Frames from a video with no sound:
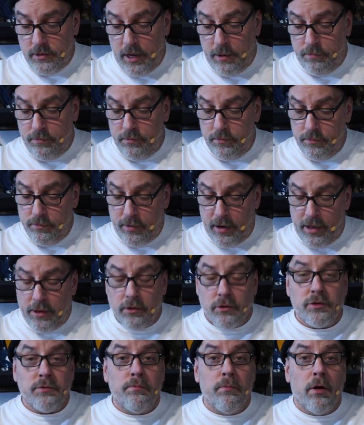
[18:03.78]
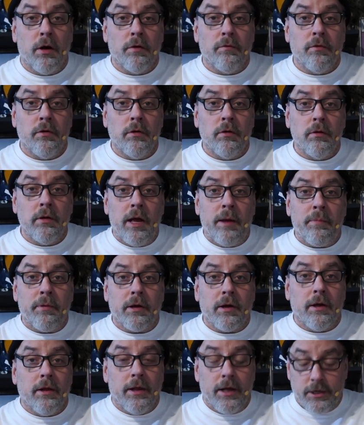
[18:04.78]
I buy those Marvel
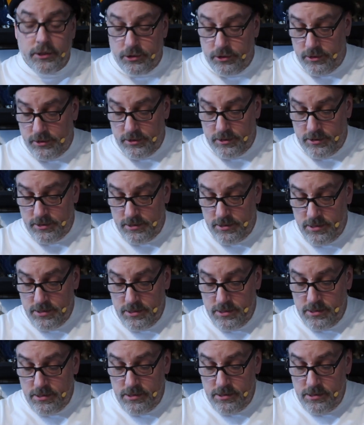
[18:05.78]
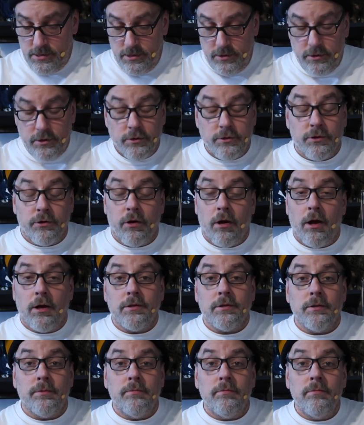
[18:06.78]
Epic Collections, and those are
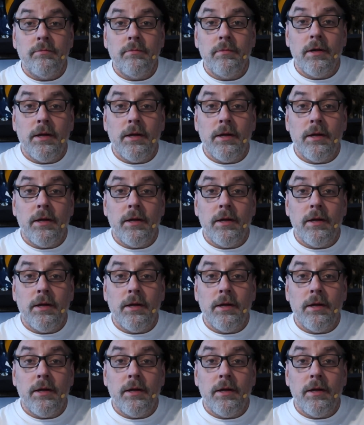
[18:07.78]
awesome.